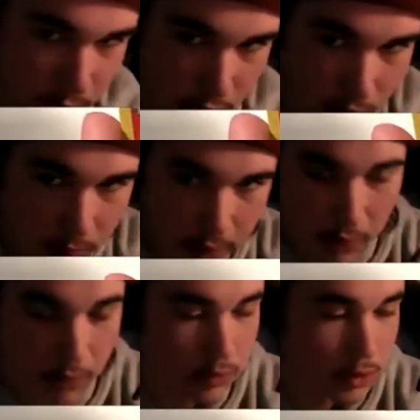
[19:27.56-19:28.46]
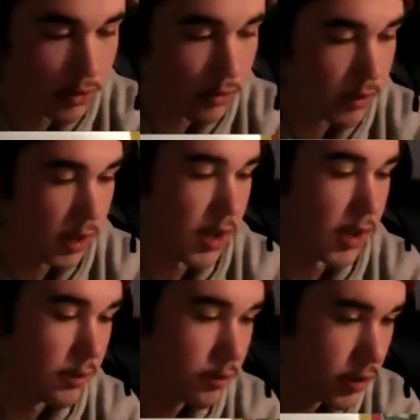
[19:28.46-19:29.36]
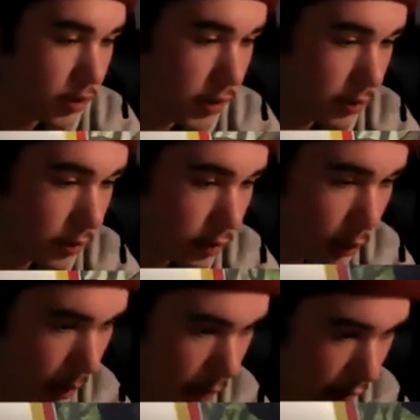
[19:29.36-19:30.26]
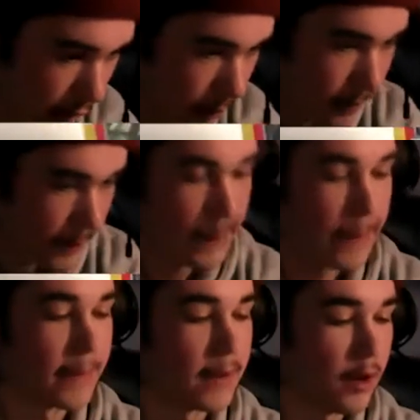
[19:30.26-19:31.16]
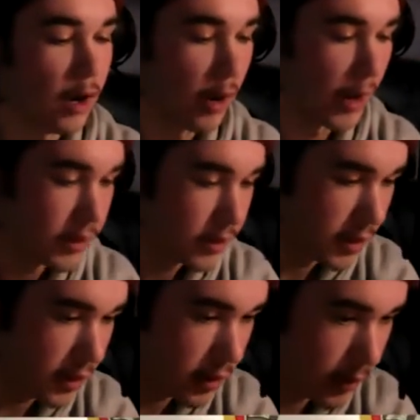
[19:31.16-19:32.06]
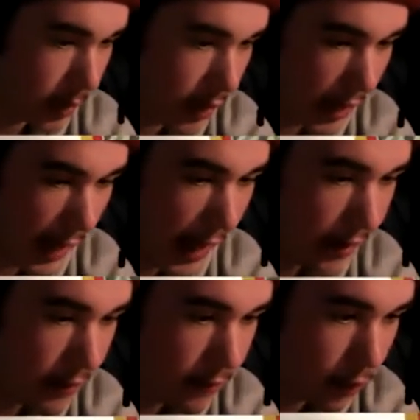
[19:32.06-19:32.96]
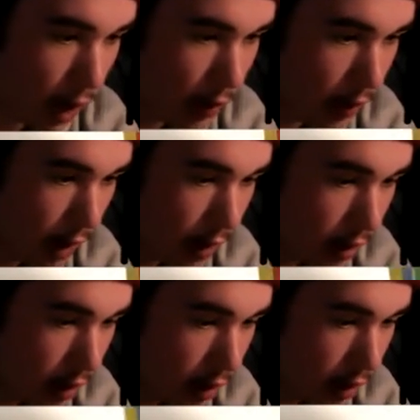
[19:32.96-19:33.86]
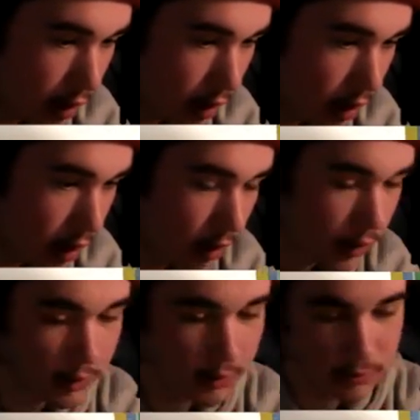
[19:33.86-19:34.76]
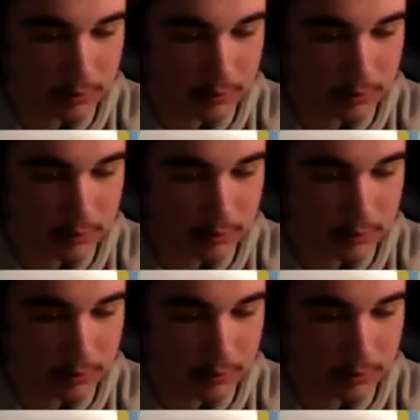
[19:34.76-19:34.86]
we're going old school. Uh, we're using the webcam. Alright, sizzlipede. And for a rare. Oh no,